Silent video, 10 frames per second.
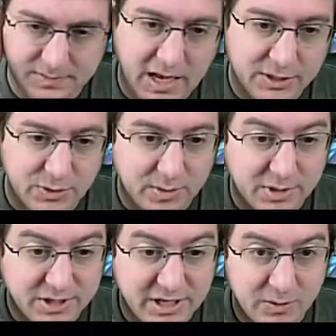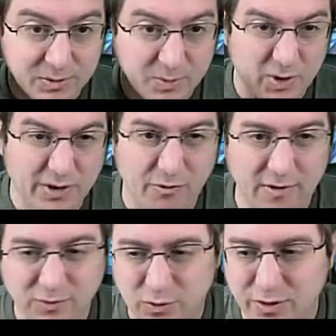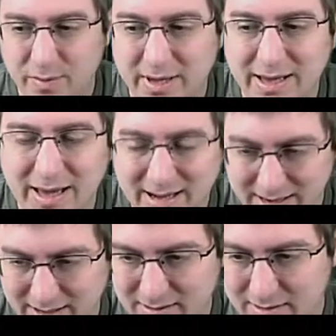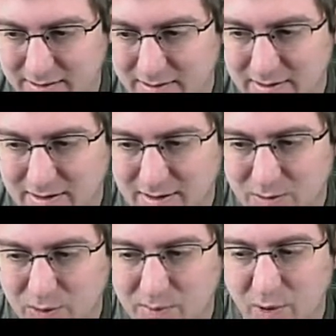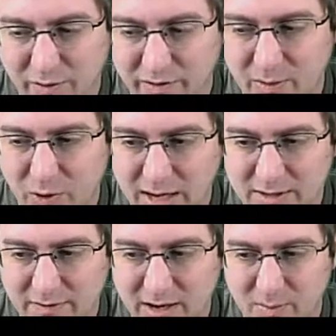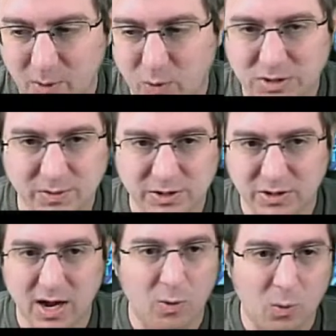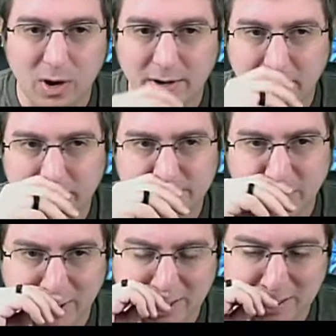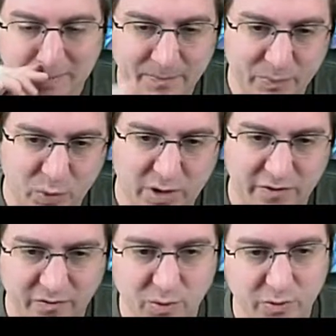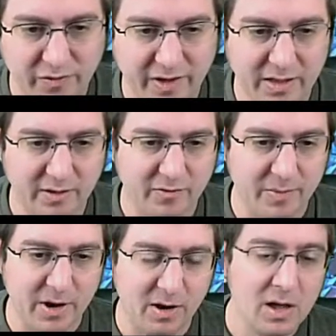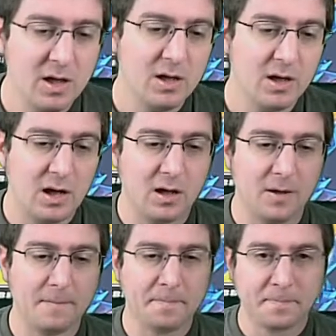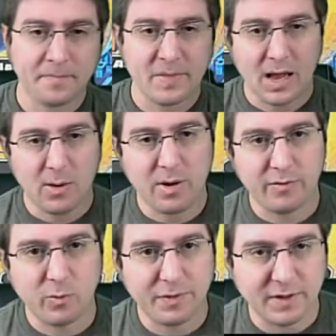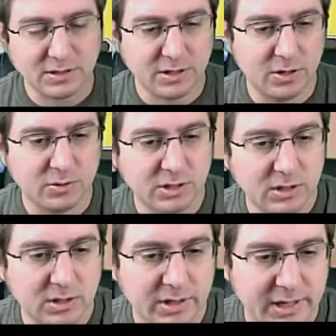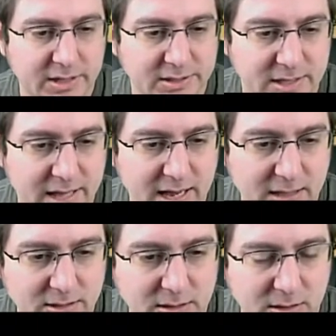as we were able to see, it was pretty rough toward the beginning when both of them were activating, but once we took out 1, it was pretty smooth sailing from there. However, one thing to note is that